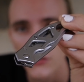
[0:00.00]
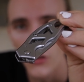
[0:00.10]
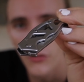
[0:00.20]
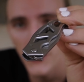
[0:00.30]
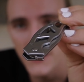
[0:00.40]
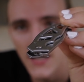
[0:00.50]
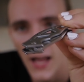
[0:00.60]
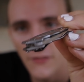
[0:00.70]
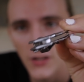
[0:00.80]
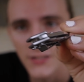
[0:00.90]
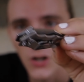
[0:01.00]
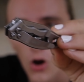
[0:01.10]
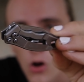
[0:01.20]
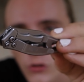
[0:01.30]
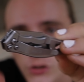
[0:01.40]
So this knife is an
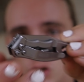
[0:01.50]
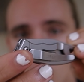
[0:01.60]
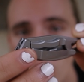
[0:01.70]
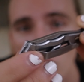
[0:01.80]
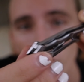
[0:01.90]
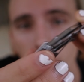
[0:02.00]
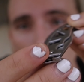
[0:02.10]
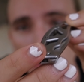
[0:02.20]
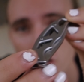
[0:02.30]
ultra